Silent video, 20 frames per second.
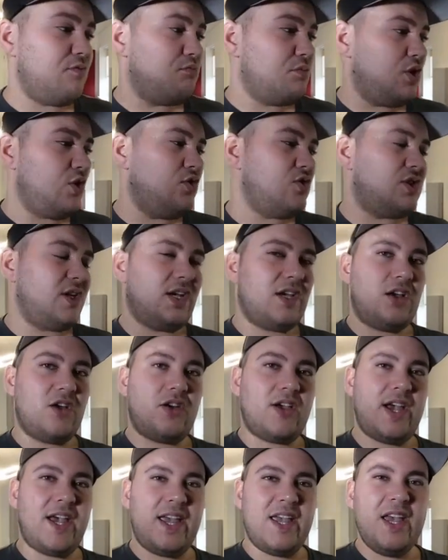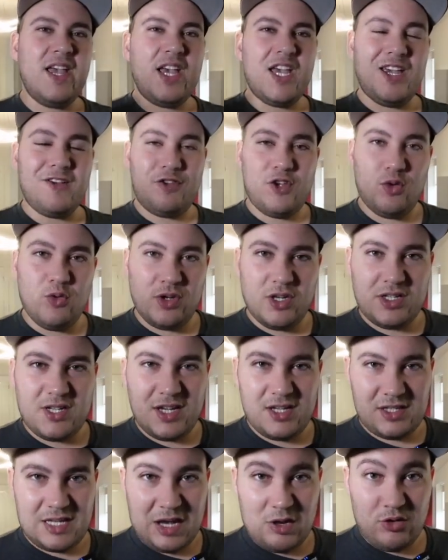music, okay? If you want to
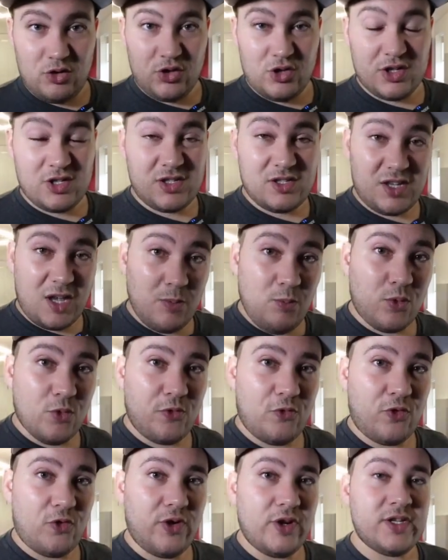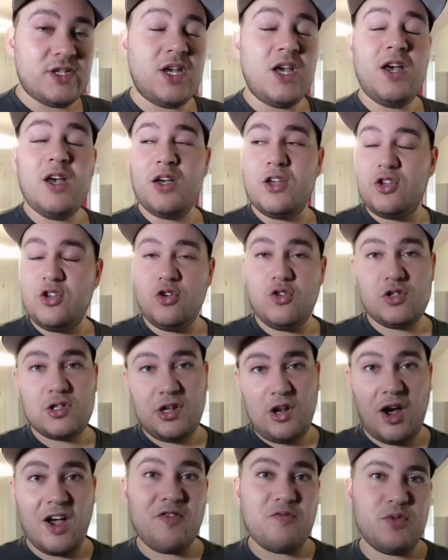test how good a subwoofer is, use
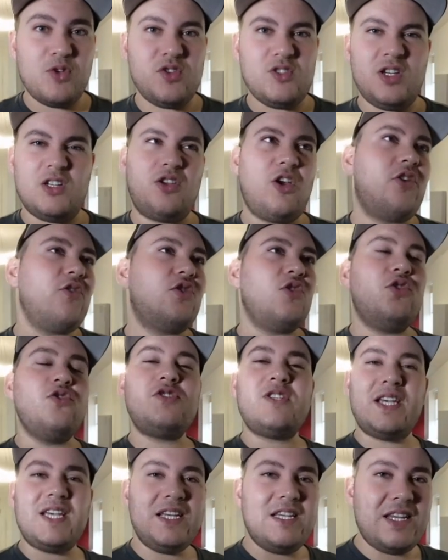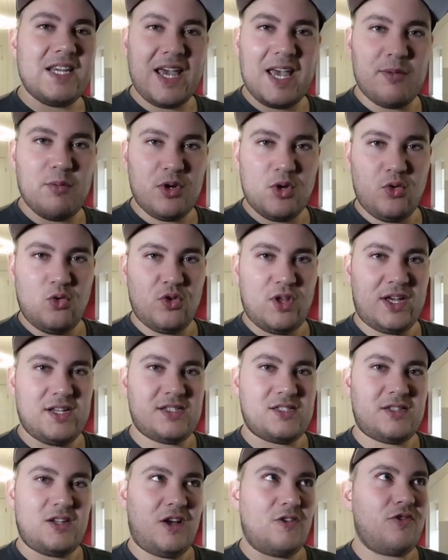live music. Don't use EDM and all that
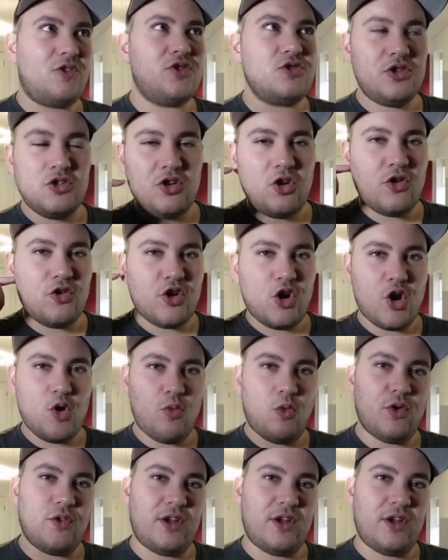stuff because you don't know what